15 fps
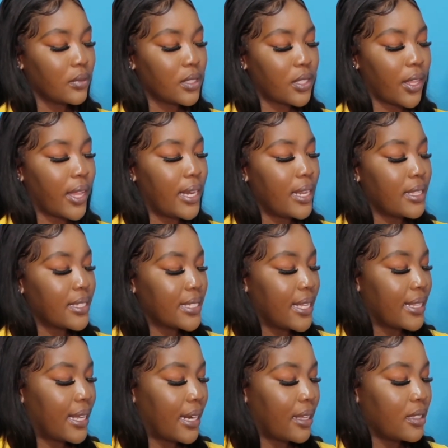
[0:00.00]
So you need to
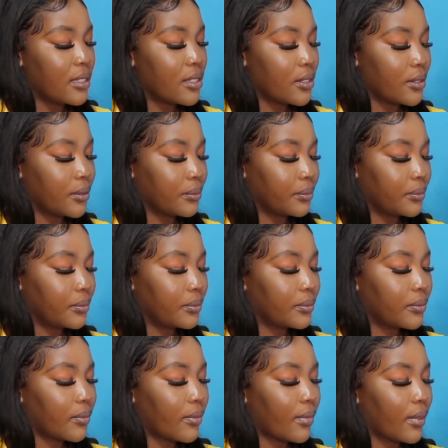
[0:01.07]
take that into
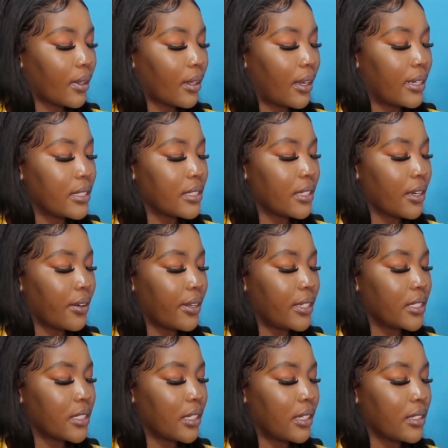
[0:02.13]

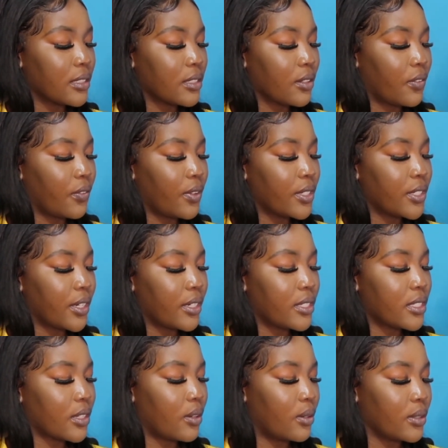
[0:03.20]
consideration. So future
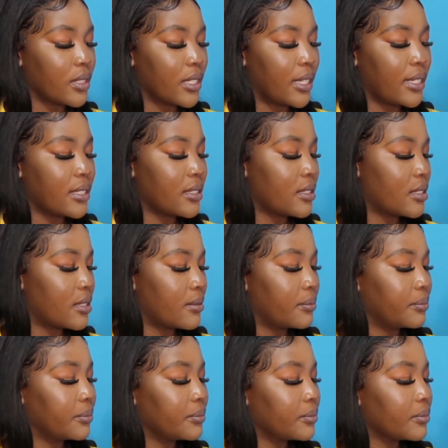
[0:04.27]
discounts, this.
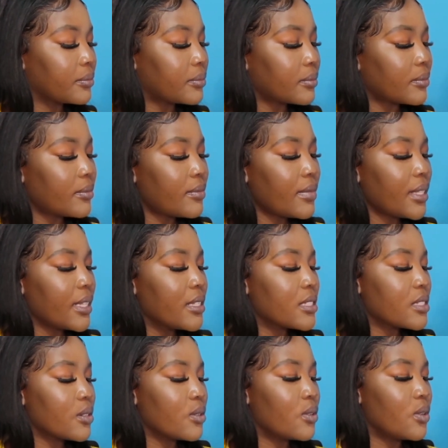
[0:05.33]

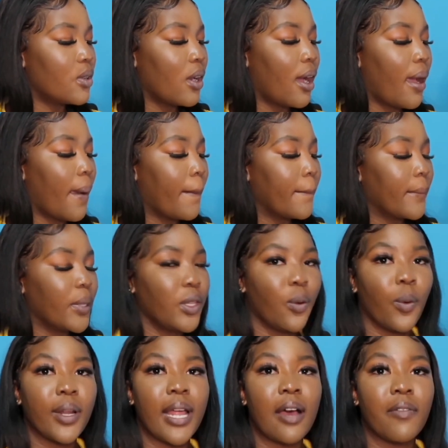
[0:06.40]
So
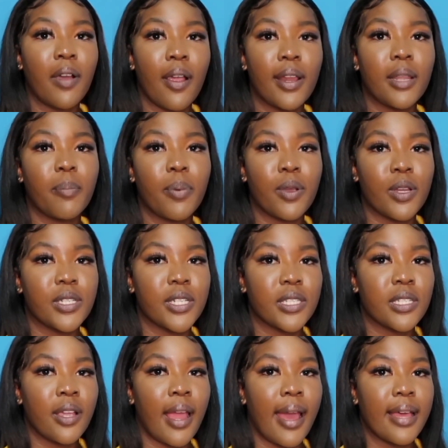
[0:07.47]
you would have already
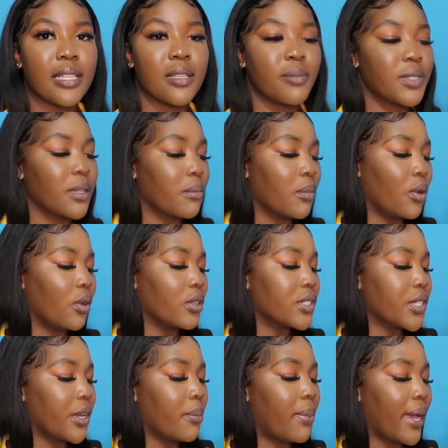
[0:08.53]
purchased your items in bulk.
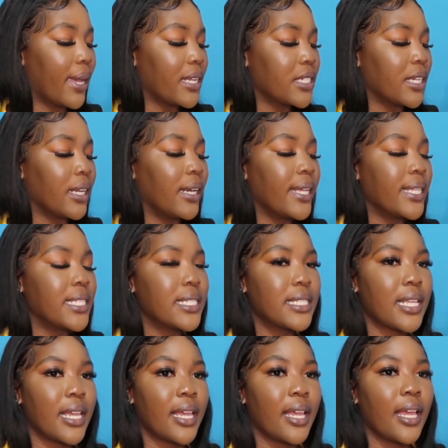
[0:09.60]
So your packaging, let's
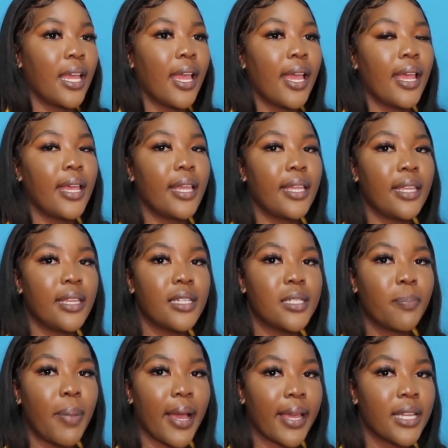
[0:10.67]
say
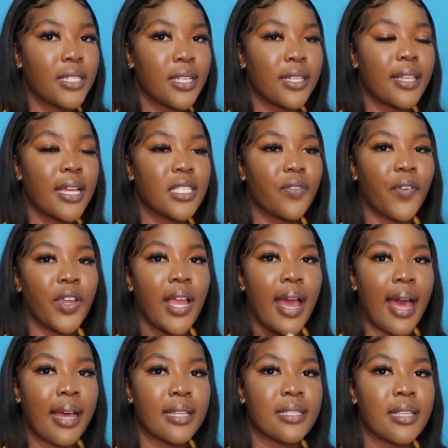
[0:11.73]
each packaging that's for your
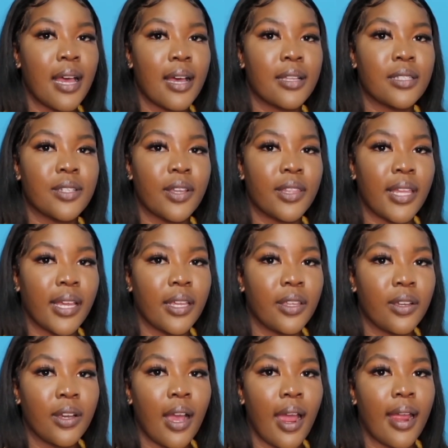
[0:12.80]
hang tags, your thank
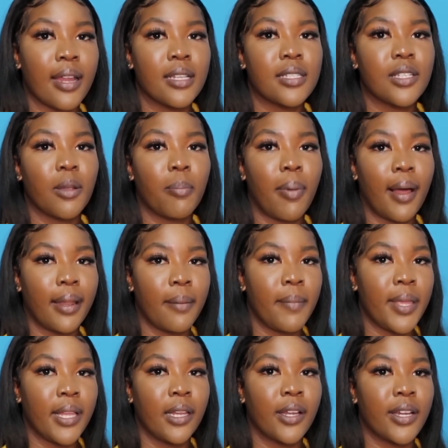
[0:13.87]
you cards, your poly
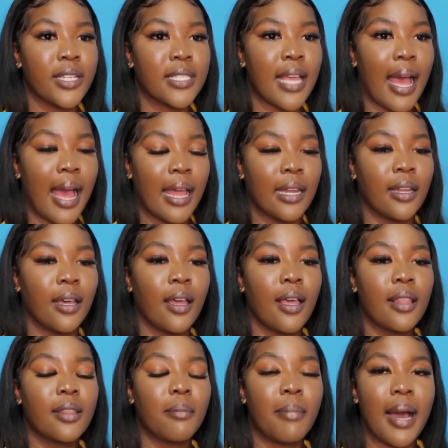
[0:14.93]
mailers, and
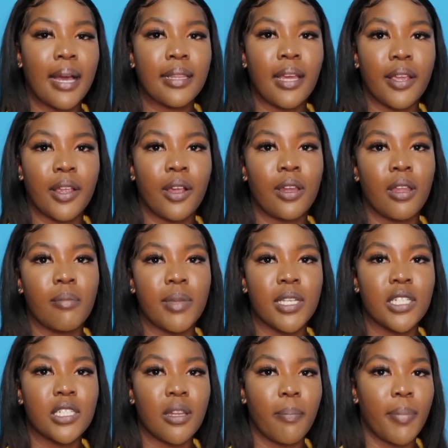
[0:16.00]
the bag that you're gonna be
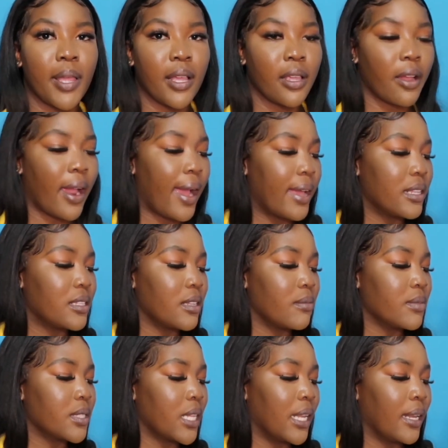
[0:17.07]
shipping your
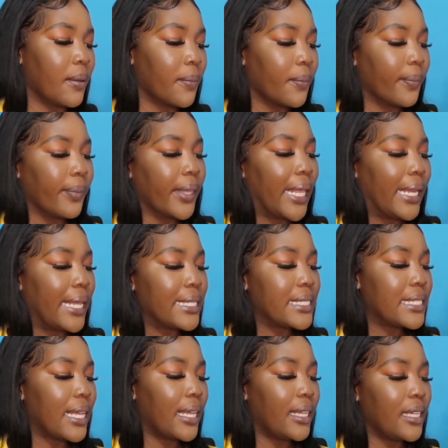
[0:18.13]
items in,
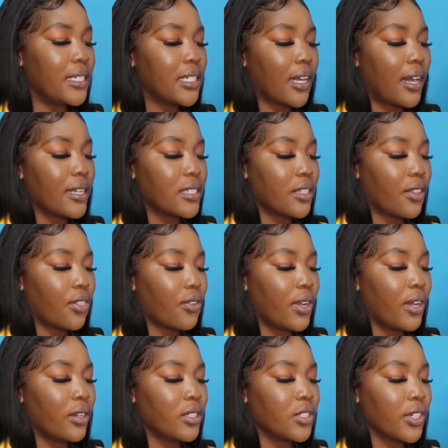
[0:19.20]
let's say each costs
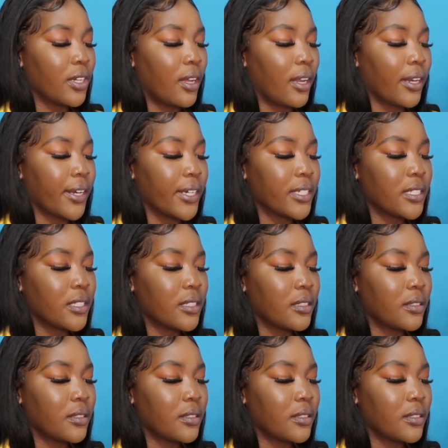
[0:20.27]
$300.